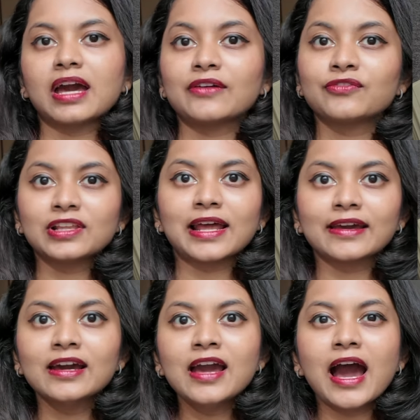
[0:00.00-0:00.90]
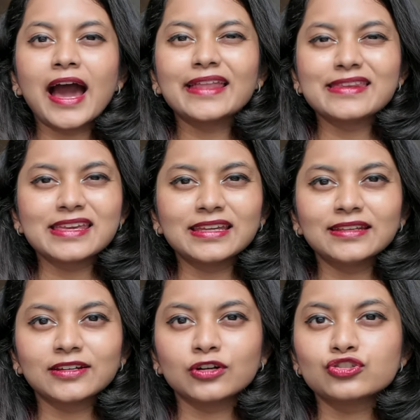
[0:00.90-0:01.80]
I feel like I
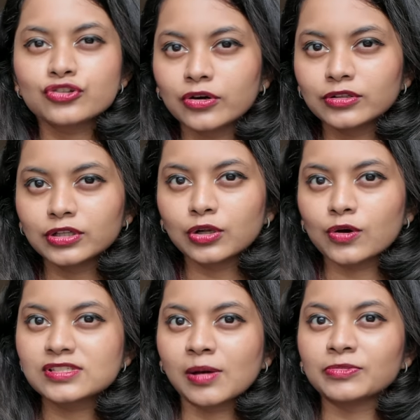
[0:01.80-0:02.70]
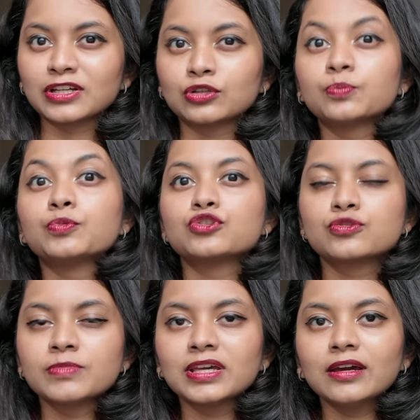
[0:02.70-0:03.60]
need a journal or something to push
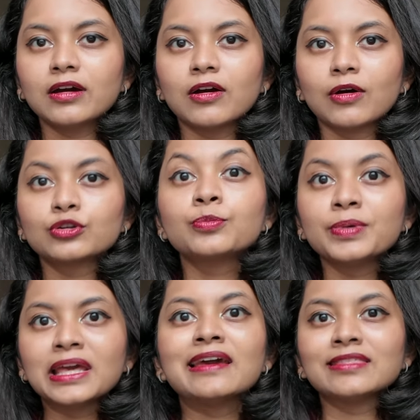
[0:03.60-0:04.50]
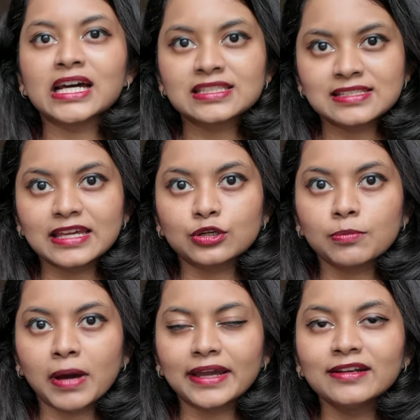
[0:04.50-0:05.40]
me to be in that state of
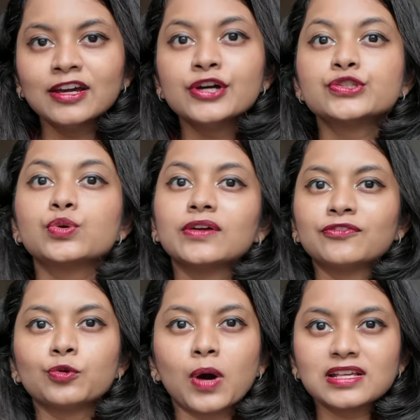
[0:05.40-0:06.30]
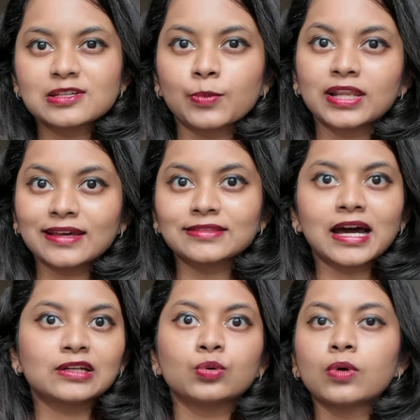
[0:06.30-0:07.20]
mind. So if you are someone like
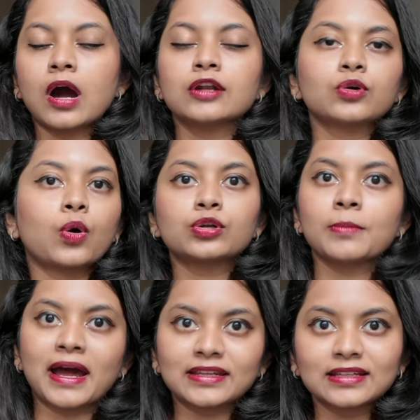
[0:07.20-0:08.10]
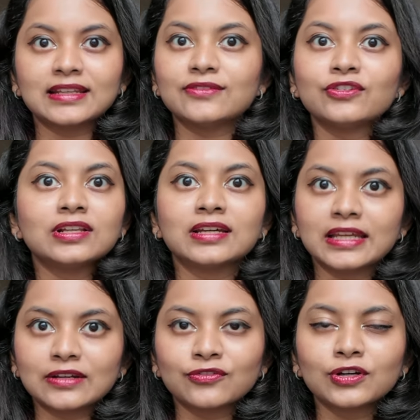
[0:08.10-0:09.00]
that who can't automatically feel
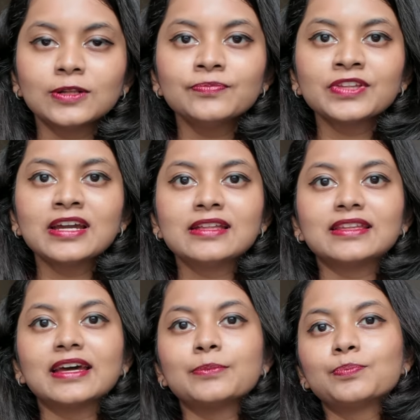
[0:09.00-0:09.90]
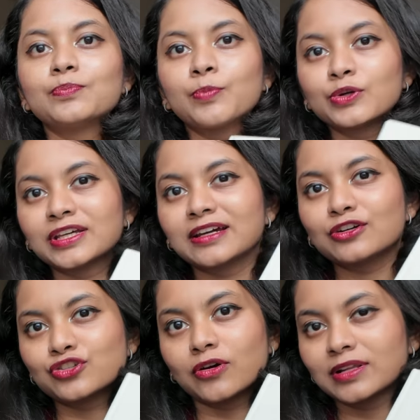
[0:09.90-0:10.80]
grateful, then putting a
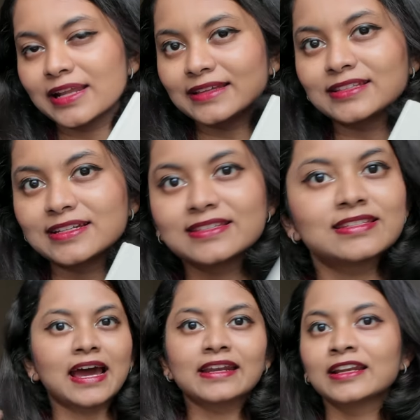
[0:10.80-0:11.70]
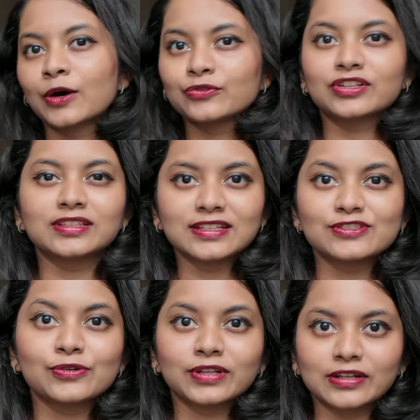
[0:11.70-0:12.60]
journal like this, writing down 3 things
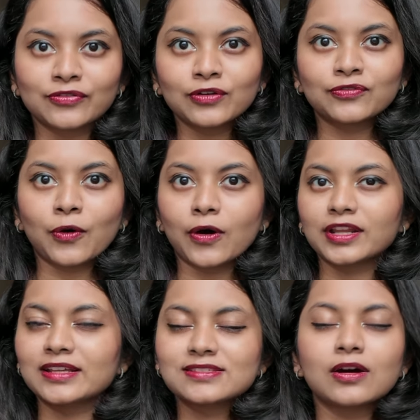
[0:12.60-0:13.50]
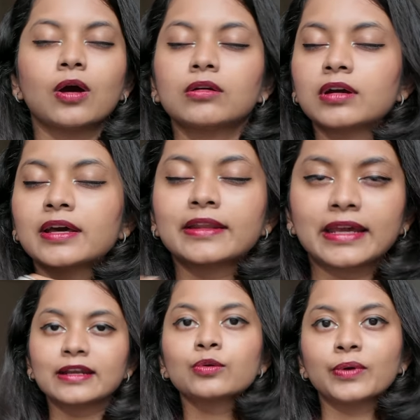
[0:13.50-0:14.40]
you're grateful for, it's a
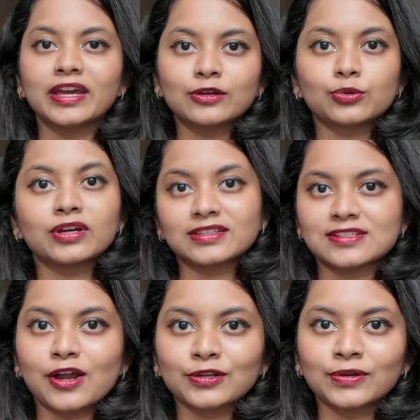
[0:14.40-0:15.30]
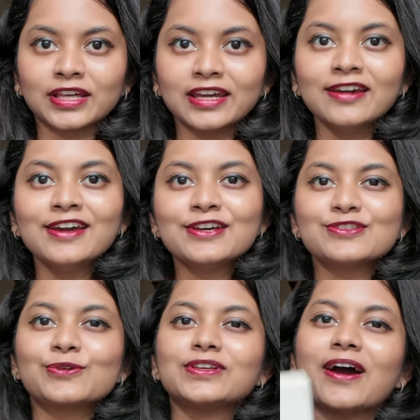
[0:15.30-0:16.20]
great way to kickstart your day.
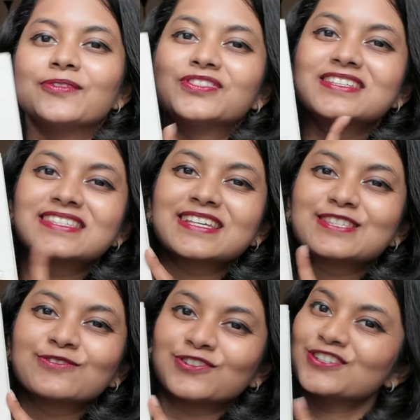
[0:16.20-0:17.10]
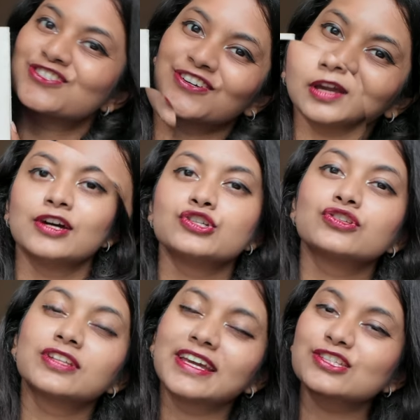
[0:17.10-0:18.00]
So yeah, this is the first journal. So
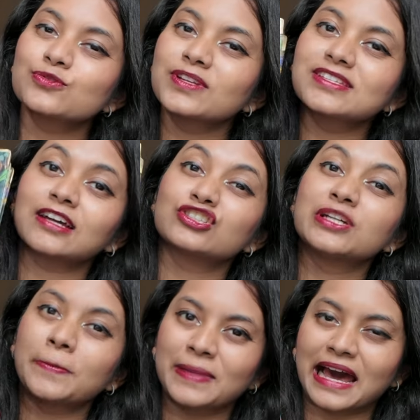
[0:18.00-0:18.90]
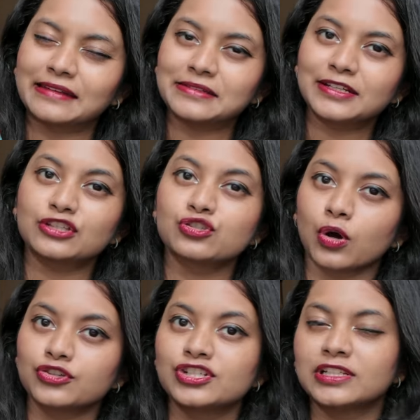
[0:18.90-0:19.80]
the next one is actually a planner. It's
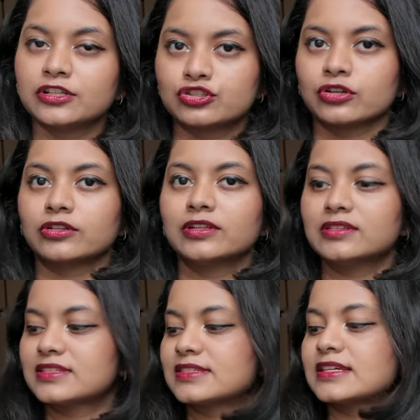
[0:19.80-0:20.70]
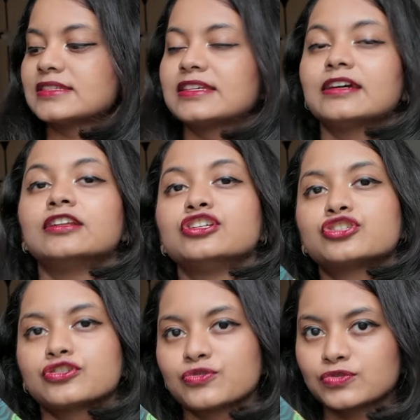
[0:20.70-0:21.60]
not really a journal. This is the
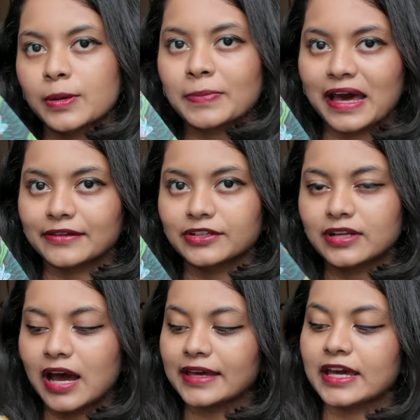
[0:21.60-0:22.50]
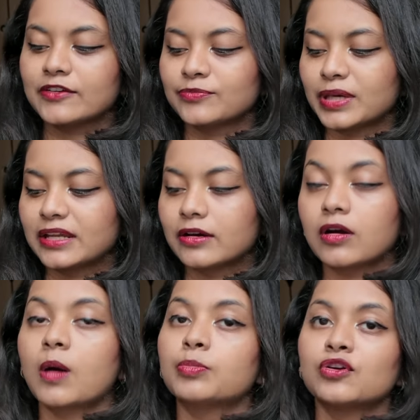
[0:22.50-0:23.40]
Alicia Souza planner. I have made a
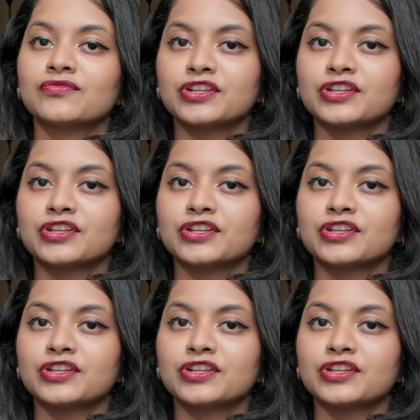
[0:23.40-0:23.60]
couple of